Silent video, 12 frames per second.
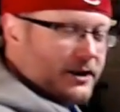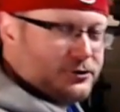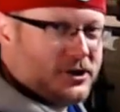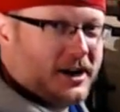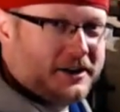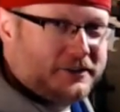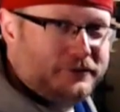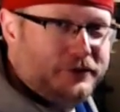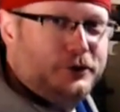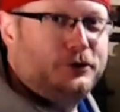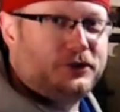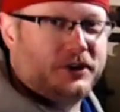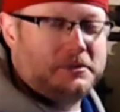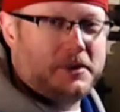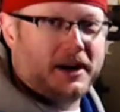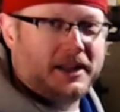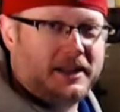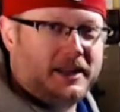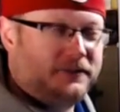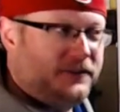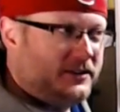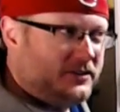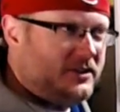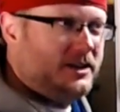trying to confuse anybody. If
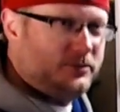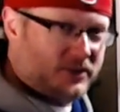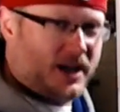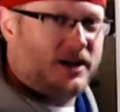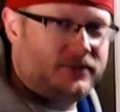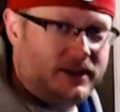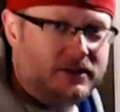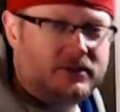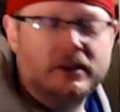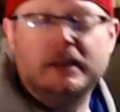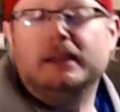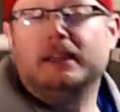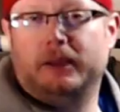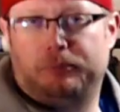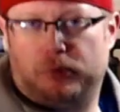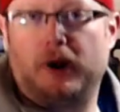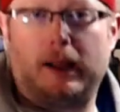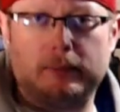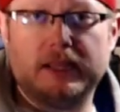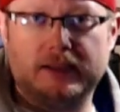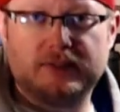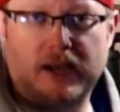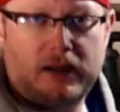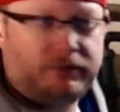it seems obvious, it probably
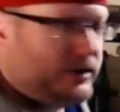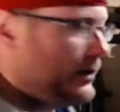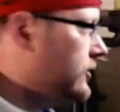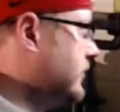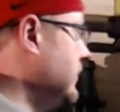is obvious.